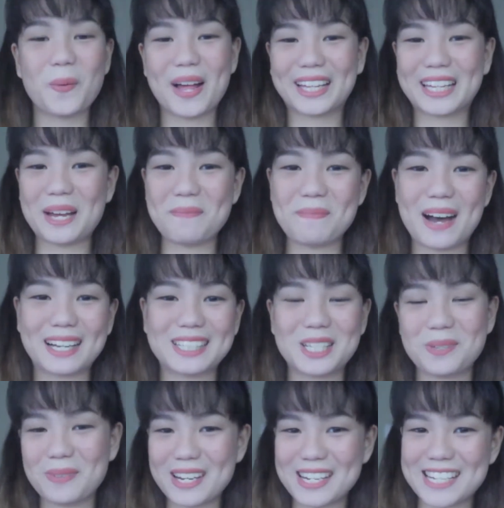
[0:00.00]
Welcome back
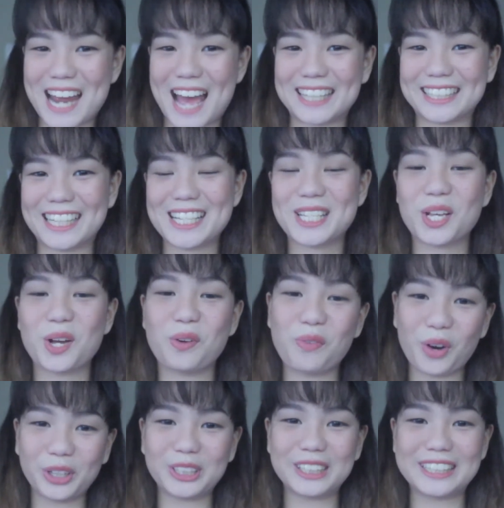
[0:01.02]
to my channel. So
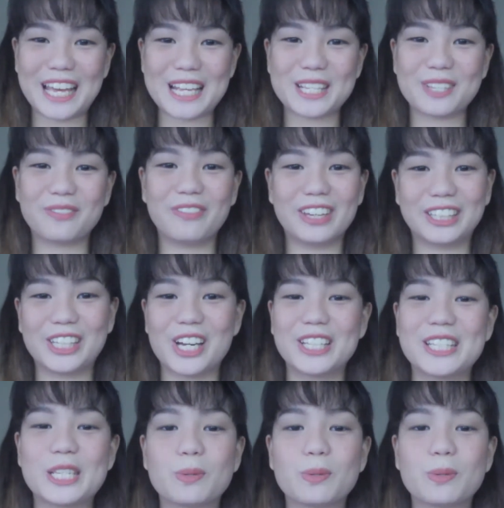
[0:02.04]
for today's video,